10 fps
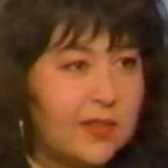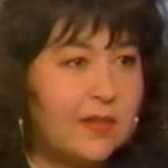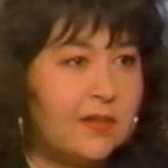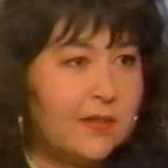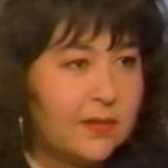
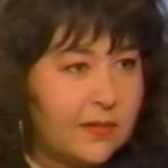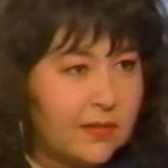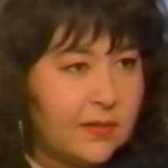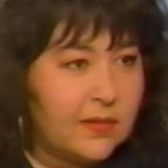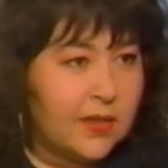come from real
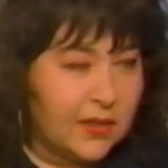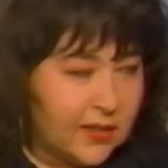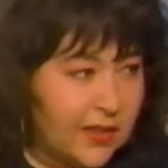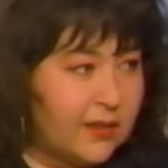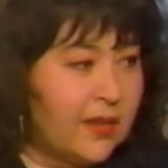life?
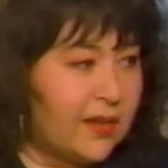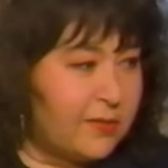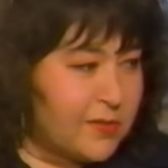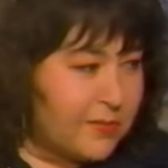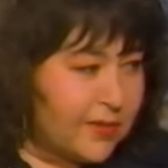Yeah, that comes
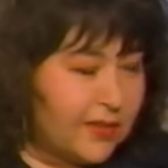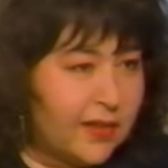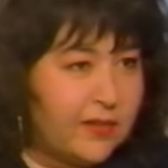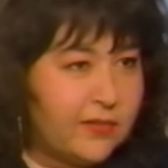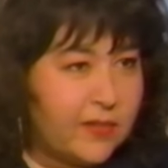from real life
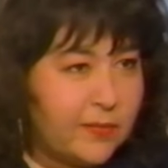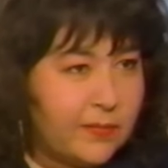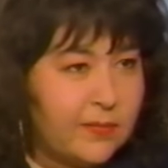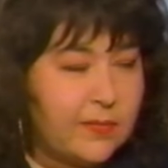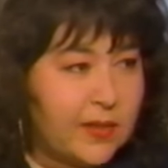with
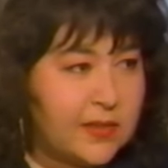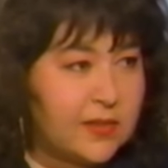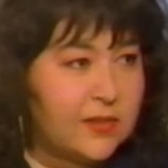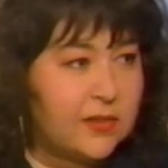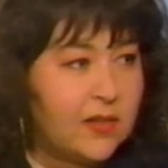my
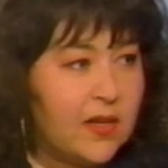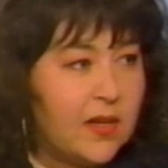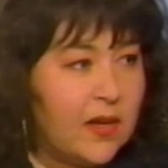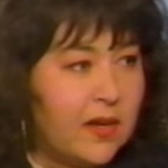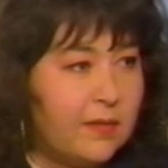sister.
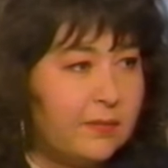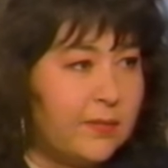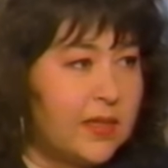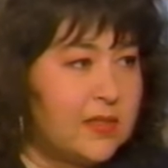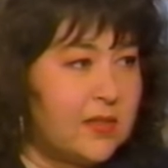Um,
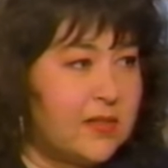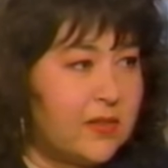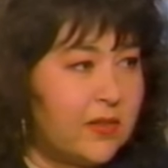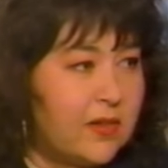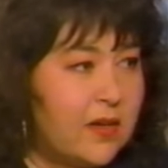my
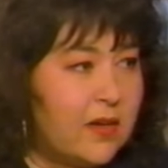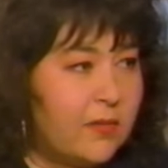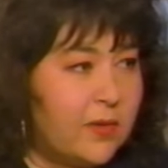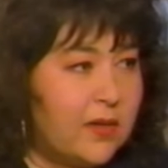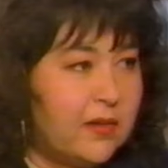sister,
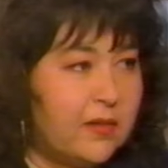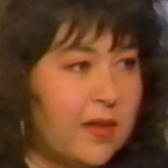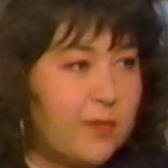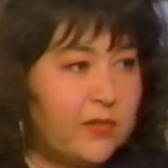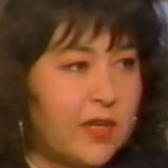when they
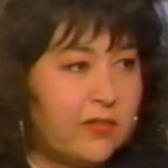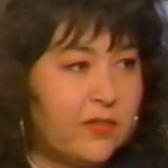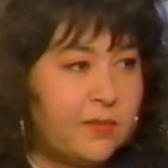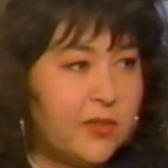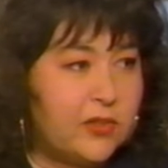moved out
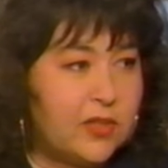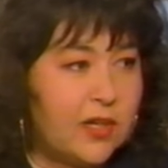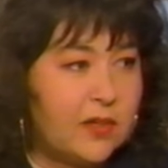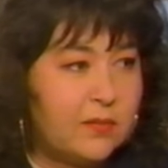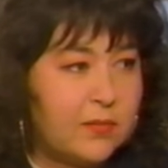from Utah,
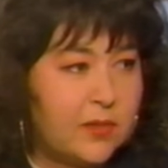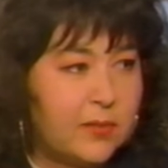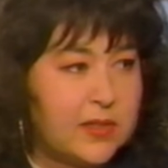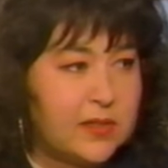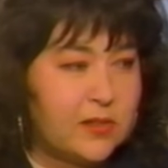both my
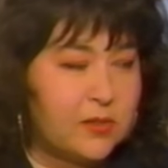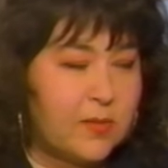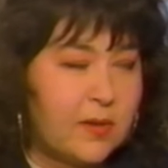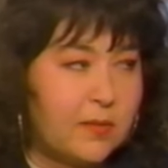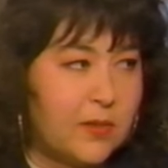sisters, but
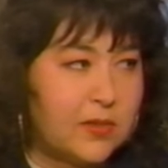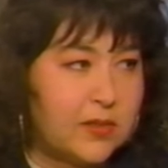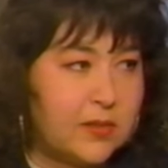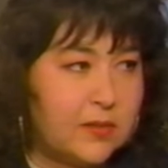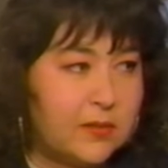
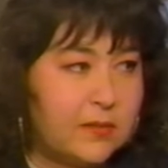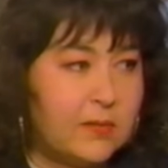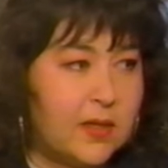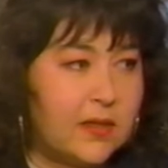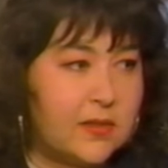mostly
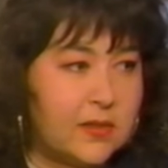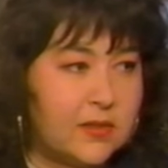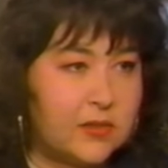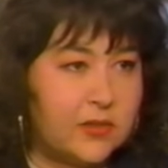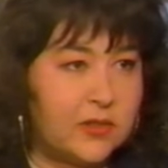my
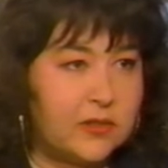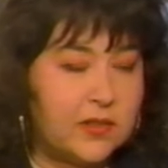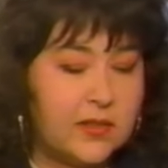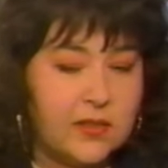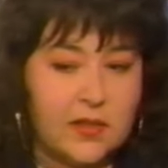sister
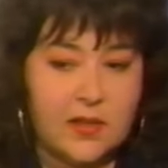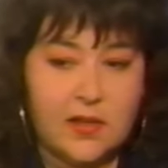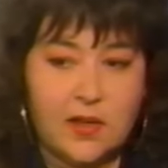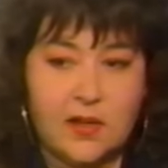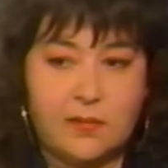Geraldine,
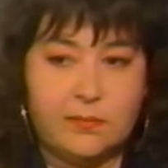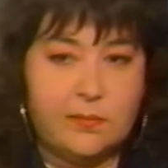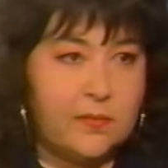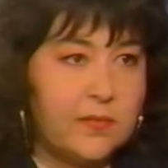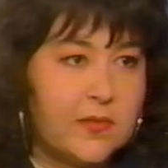um,
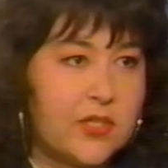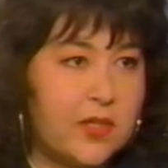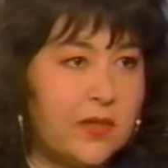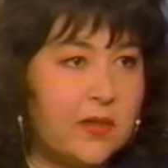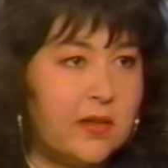
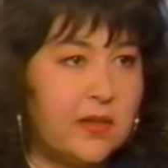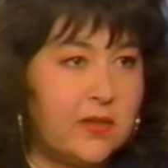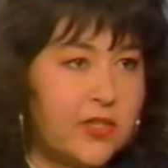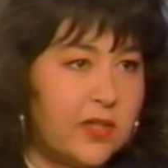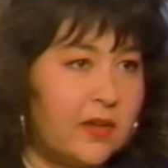she
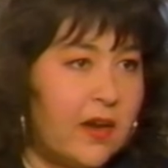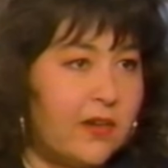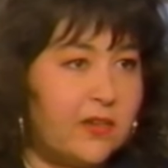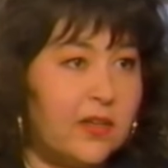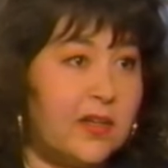she and I
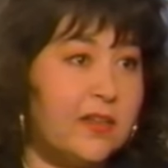are like